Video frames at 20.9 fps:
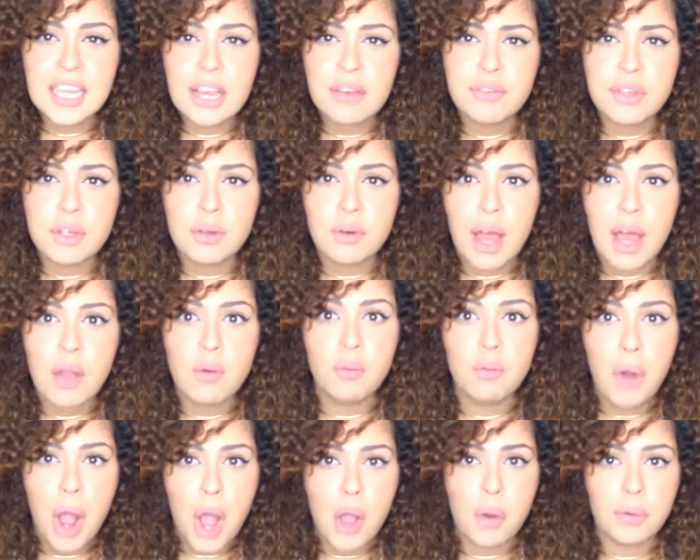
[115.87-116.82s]
give you
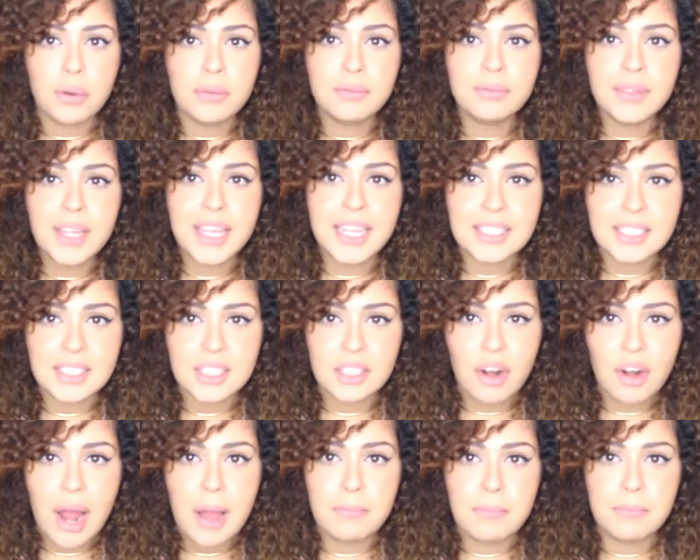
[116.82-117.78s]
like, whoa,
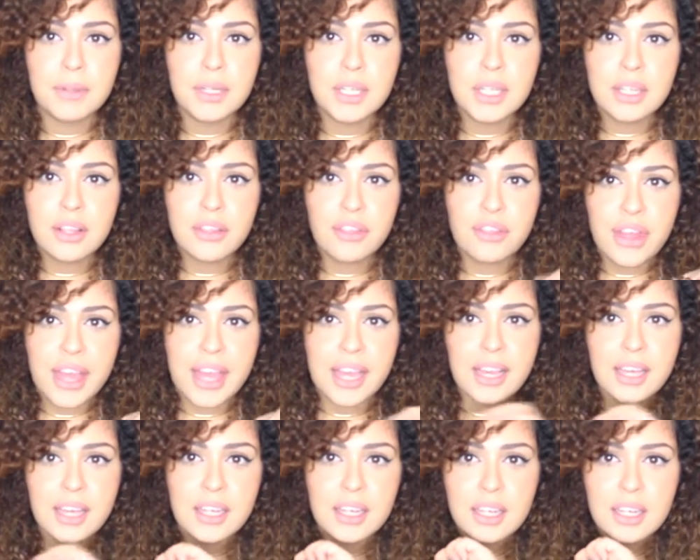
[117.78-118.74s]
Instagram
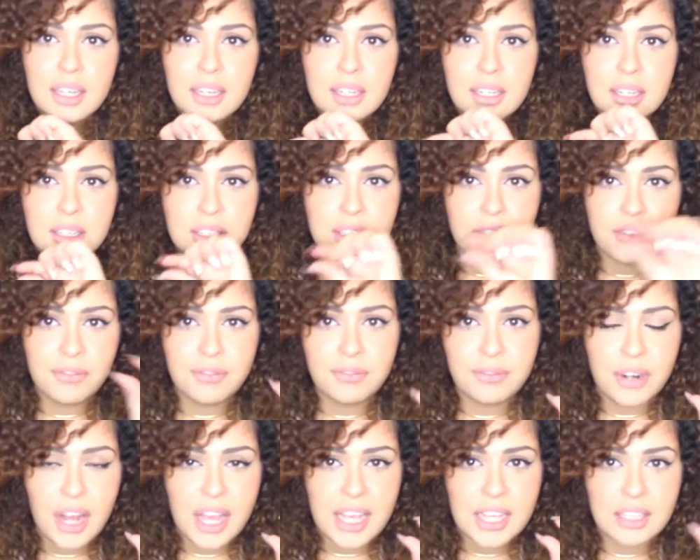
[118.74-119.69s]
thick,
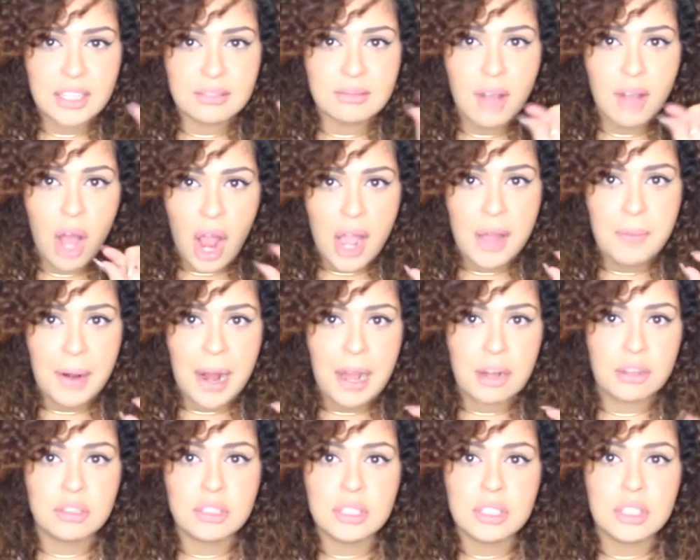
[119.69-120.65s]
like
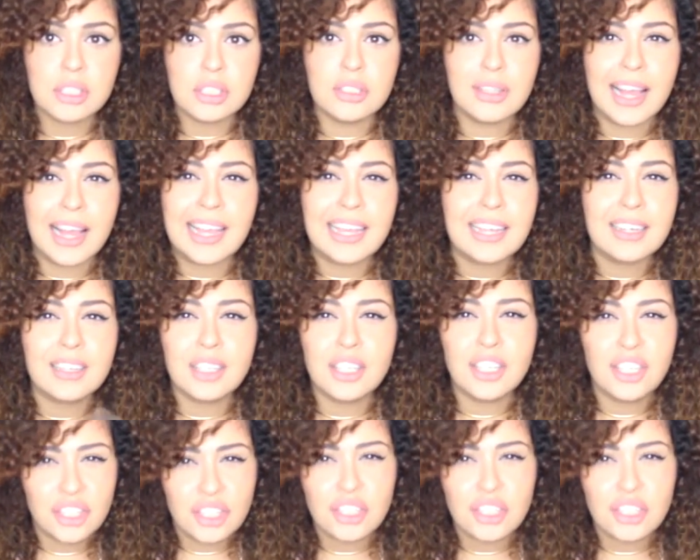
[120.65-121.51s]
eyebrows. Like, do